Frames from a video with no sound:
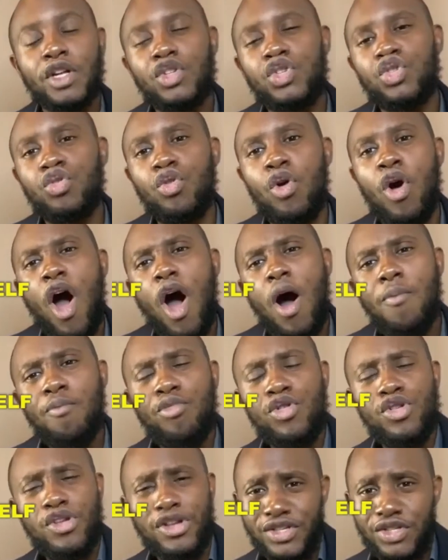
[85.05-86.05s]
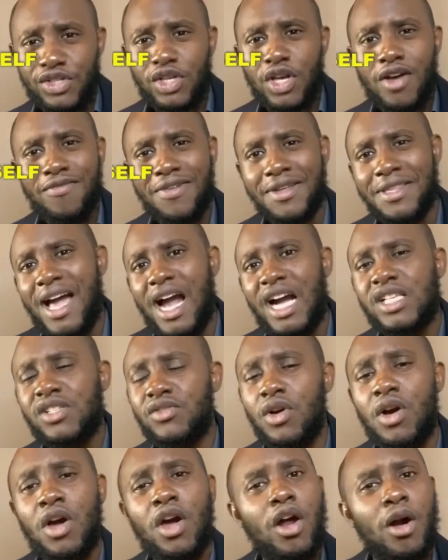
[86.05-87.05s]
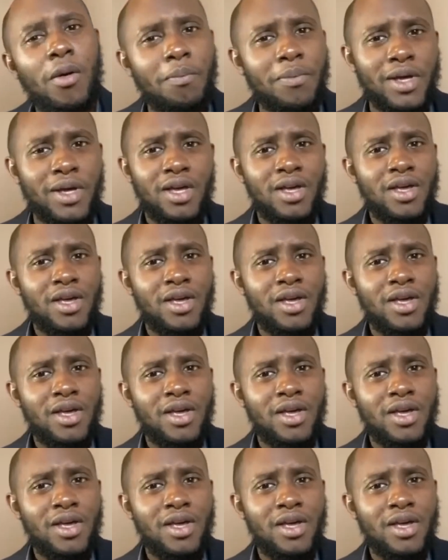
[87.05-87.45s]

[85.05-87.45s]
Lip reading: to humble yourself and ask for help.